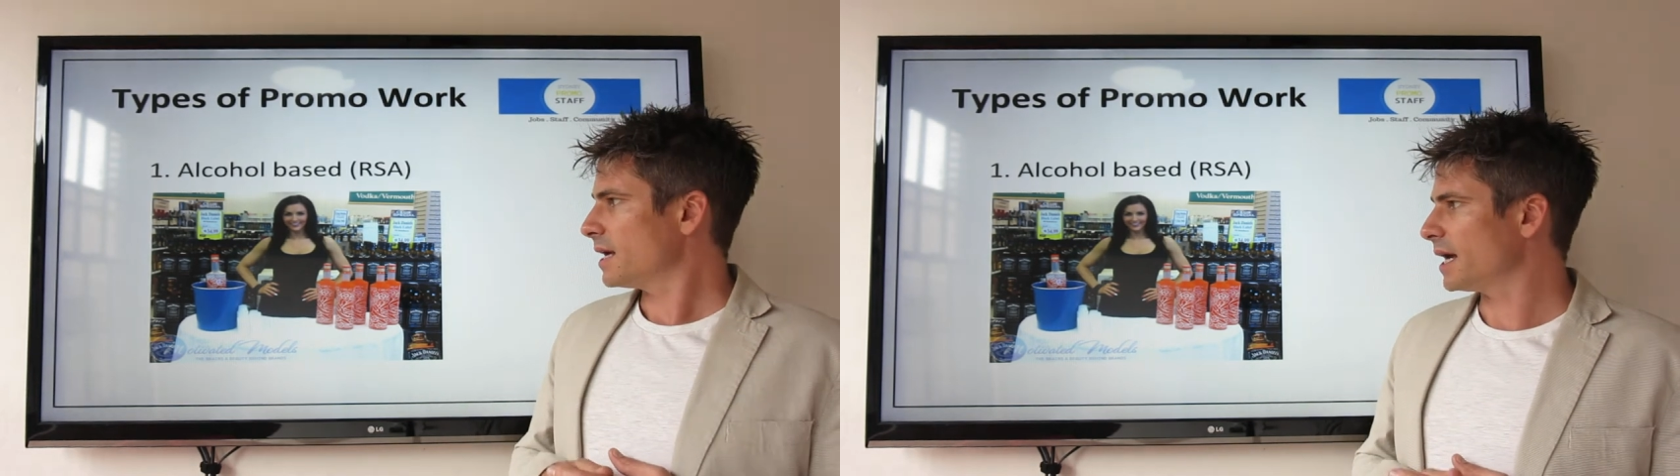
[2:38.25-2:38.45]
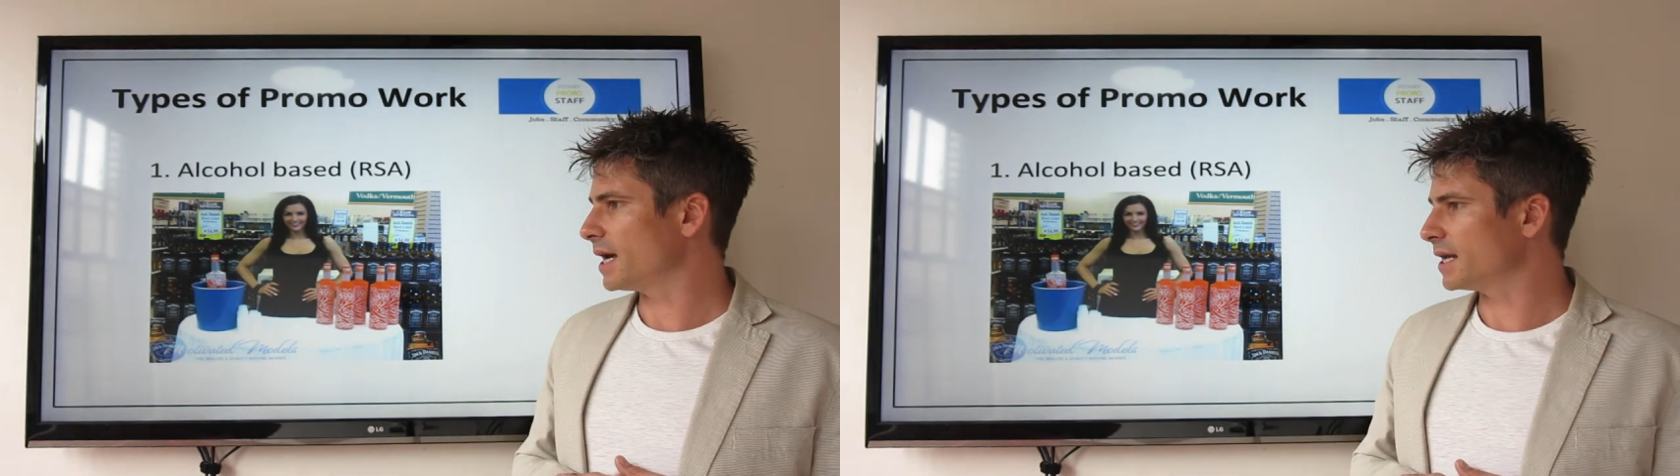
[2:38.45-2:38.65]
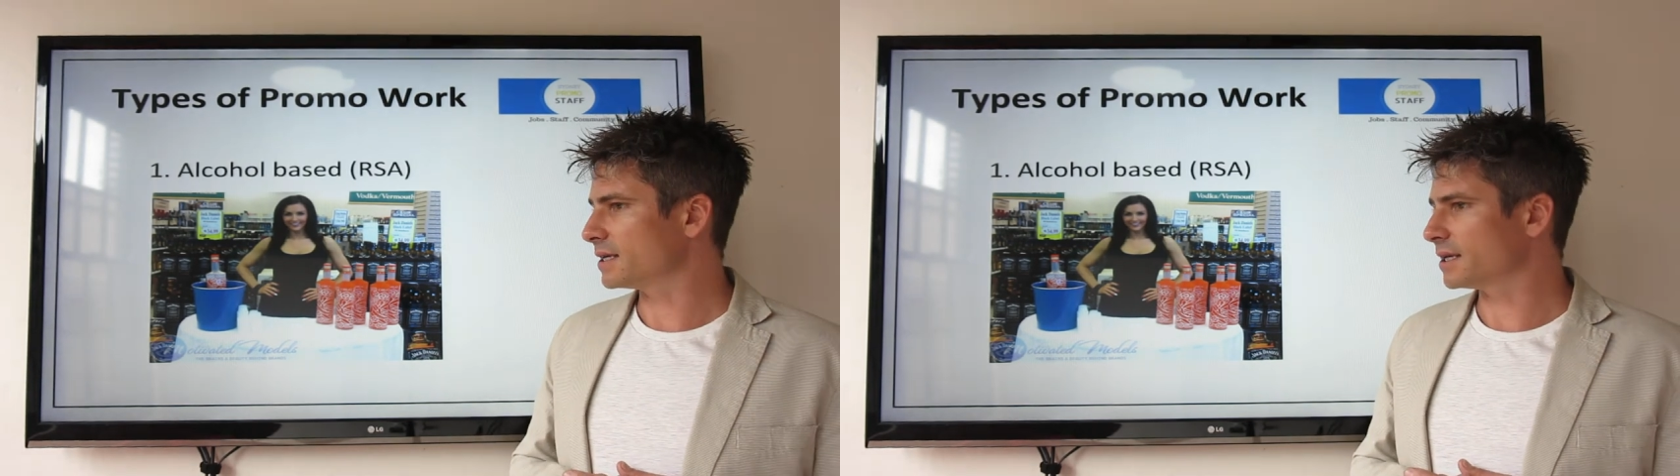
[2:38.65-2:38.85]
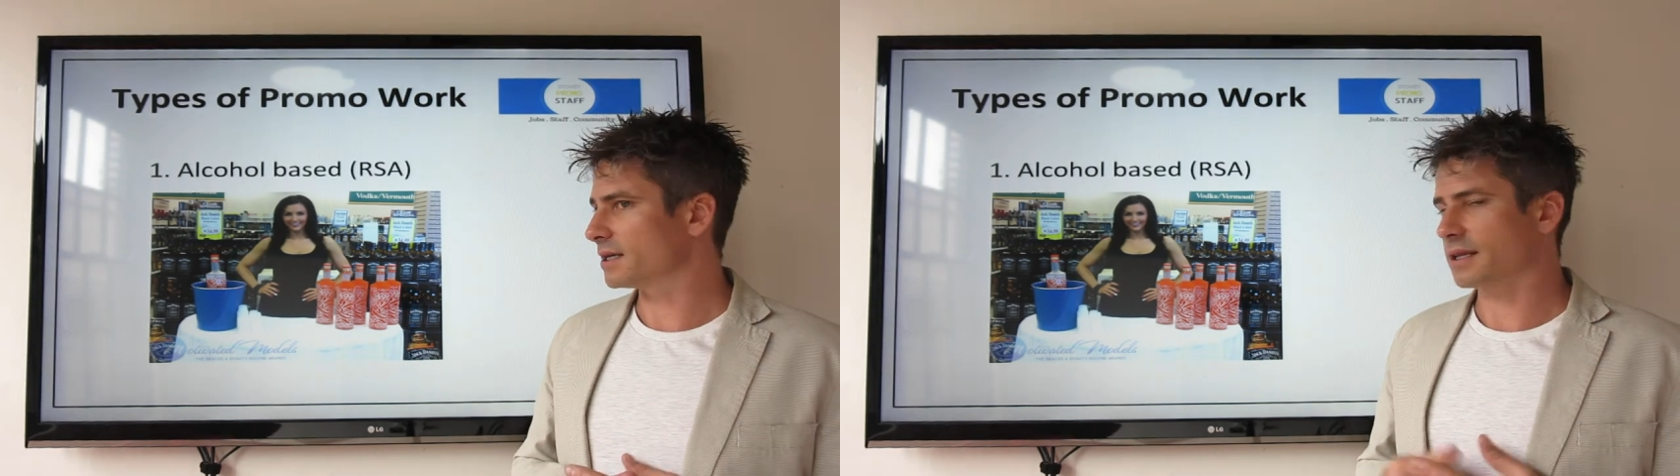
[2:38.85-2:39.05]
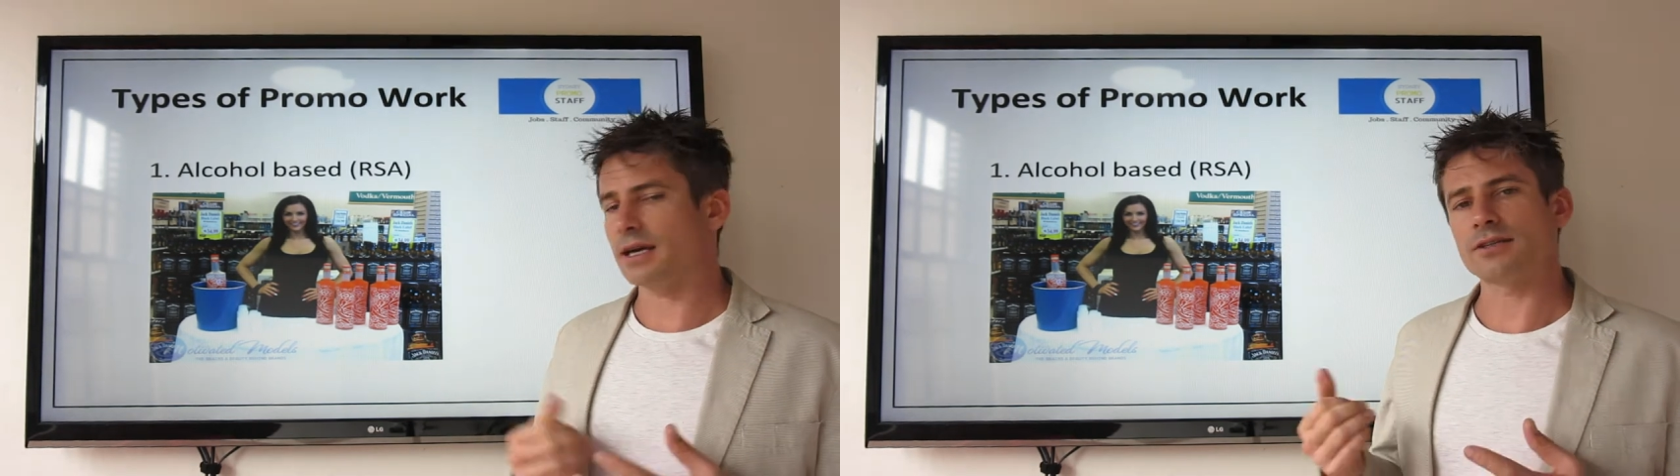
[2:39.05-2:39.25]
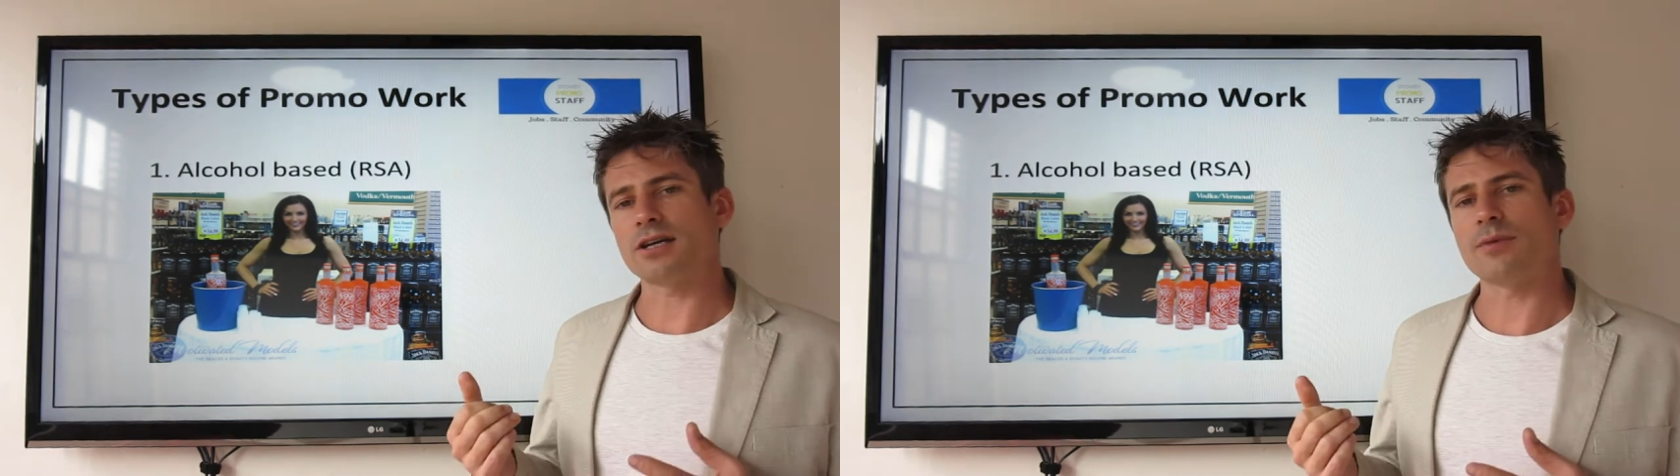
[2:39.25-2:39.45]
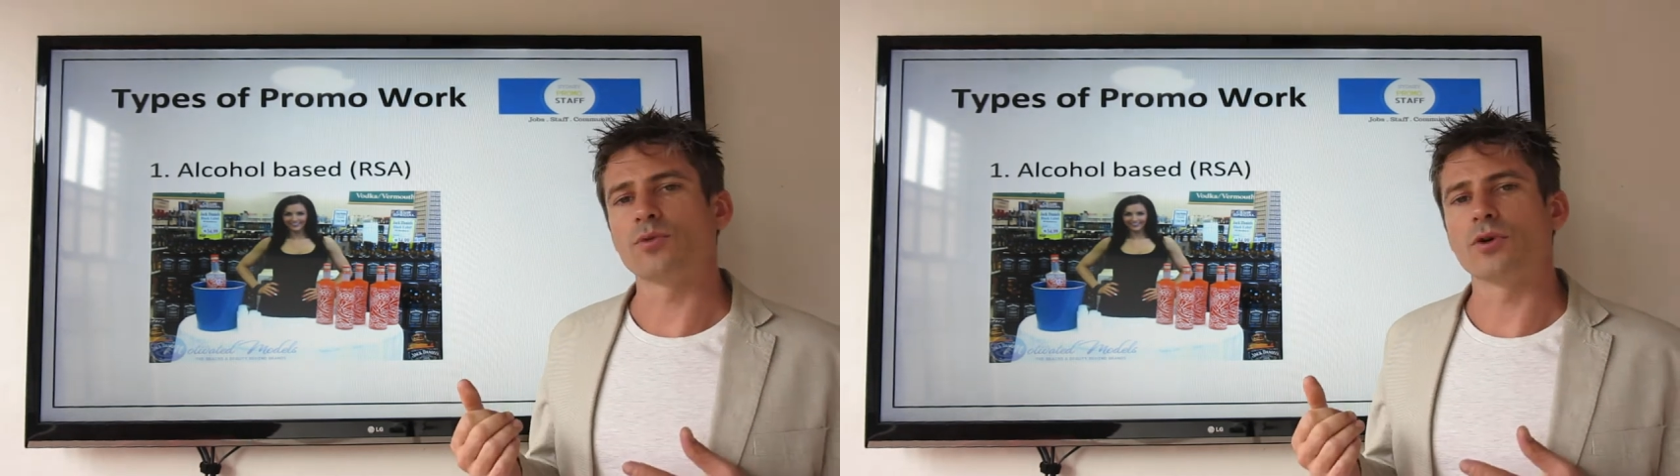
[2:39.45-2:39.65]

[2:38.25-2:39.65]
And the other type of